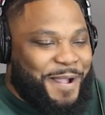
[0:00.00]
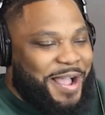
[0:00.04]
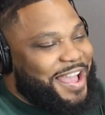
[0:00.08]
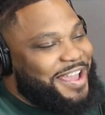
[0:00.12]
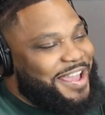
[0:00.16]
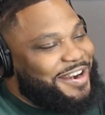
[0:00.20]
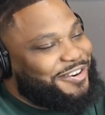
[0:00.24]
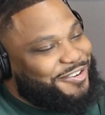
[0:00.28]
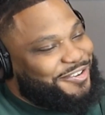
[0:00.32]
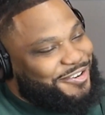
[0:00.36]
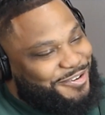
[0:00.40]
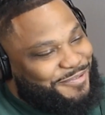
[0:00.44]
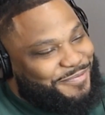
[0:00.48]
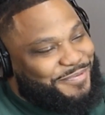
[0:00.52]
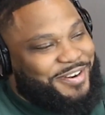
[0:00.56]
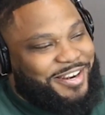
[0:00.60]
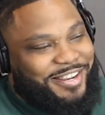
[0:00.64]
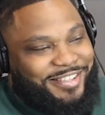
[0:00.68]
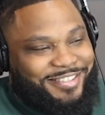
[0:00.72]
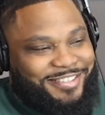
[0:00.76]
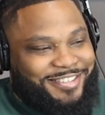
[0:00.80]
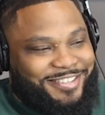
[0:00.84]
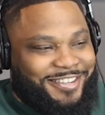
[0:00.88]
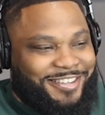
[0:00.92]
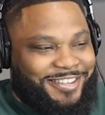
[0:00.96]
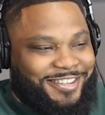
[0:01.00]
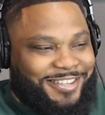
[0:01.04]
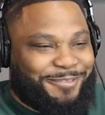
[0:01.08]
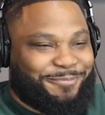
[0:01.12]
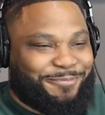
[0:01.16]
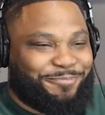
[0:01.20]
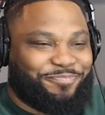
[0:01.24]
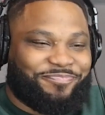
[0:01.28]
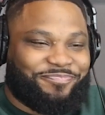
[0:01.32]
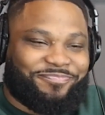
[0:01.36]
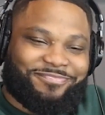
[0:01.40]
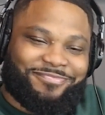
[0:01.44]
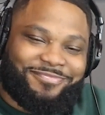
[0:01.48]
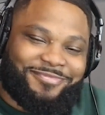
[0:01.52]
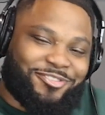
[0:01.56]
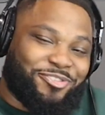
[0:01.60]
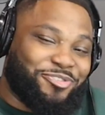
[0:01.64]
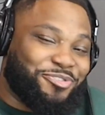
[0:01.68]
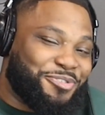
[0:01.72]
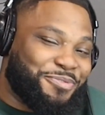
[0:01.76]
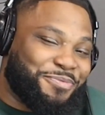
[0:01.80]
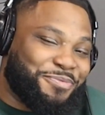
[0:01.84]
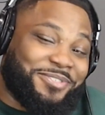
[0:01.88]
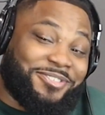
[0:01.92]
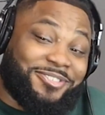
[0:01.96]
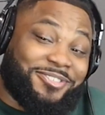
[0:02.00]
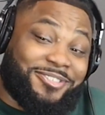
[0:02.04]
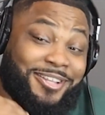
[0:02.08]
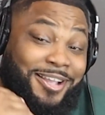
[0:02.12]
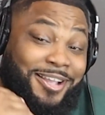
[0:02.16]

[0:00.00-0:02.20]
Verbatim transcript: I had a girlfriend at the time. Uh -huh. She was